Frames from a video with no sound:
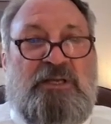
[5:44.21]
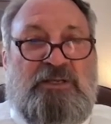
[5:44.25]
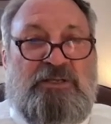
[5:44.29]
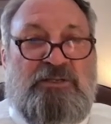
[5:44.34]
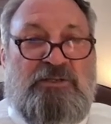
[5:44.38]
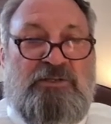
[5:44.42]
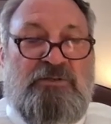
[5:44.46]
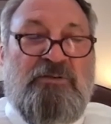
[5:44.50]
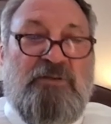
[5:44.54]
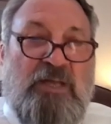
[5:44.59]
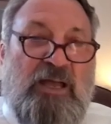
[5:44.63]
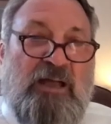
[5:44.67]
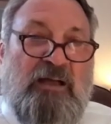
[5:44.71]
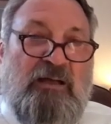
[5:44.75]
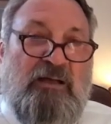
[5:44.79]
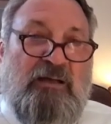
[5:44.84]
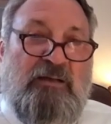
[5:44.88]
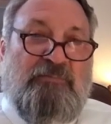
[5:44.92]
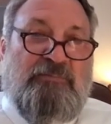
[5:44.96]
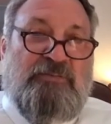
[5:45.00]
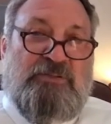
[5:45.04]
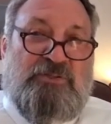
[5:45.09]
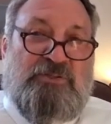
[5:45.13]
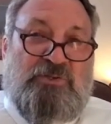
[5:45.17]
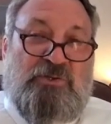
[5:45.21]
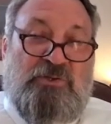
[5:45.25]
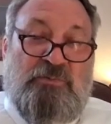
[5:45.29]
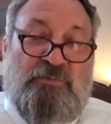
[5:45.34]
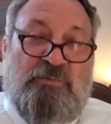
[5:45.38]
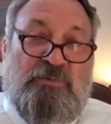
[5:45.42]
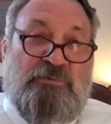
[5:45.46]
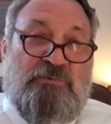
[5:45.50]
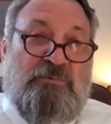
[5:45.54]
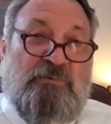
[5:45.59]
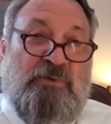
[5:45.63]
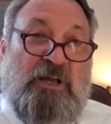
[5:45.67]
You now have a
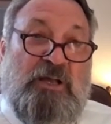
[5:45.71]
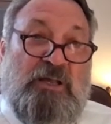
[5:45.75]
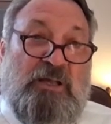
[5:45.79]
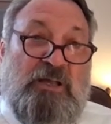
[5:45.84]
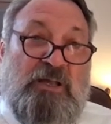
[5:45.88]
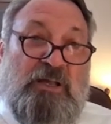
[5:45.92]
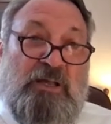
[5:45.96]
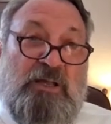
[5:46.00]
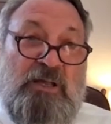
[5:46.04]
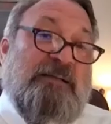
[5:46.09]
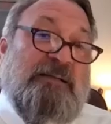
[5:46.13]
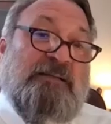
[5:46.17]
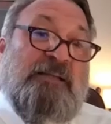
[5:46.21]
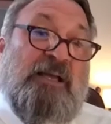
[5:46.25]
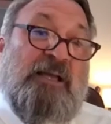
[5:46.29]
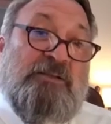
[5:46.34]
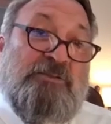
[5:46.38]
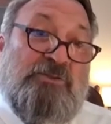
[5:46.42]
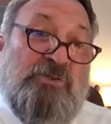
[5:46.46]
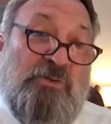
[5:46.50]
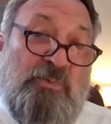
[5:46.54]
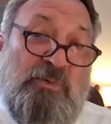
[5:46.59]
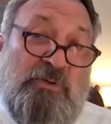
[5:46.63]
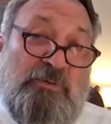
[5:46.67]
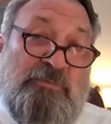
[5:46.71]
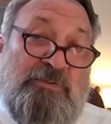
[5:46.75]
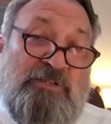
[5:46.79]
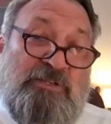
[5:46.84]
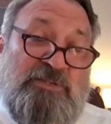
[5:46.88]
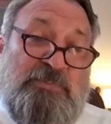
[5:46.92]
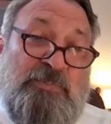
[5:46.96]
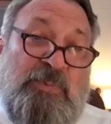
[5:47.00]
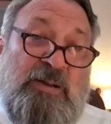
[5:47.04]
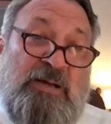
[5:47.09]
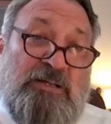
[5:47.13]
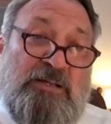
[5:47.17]
anti-tumor
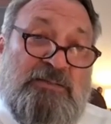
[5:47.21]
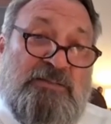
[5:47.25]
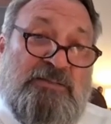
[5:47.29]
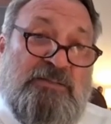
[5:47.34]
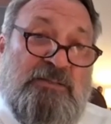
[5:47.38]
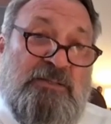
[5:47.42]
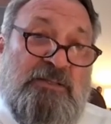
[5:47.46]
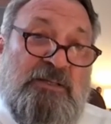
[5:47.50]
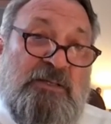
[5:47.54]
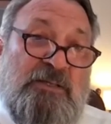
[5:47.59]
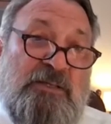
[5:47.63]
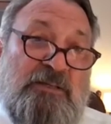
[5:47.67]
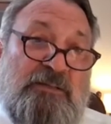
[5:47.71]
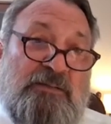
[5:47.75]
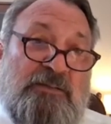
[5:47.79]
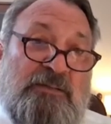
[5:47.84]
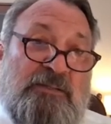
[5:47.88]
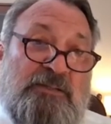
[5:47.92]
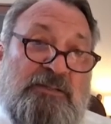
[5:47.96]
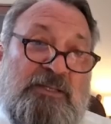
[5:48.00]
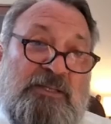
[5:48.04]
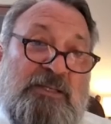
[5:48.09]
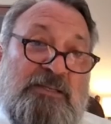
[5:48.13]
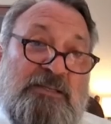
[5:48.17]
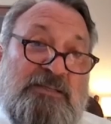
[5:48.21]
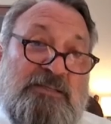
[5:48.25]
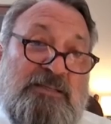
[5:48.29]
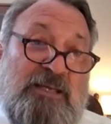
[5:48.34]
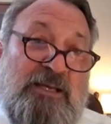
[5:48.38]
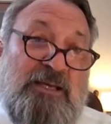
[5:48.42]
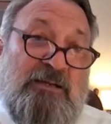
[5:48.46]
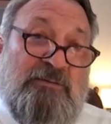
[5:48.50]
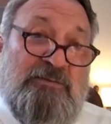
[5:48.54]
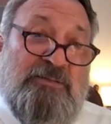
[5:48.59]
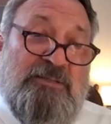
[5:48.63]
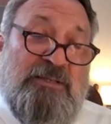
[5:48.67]
response to T
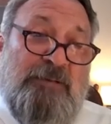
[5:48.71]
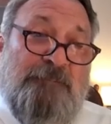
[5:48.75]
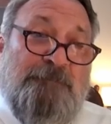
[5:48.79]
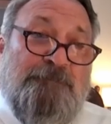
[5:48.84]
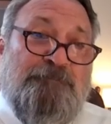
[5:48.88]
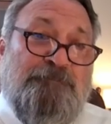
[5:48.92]
cells.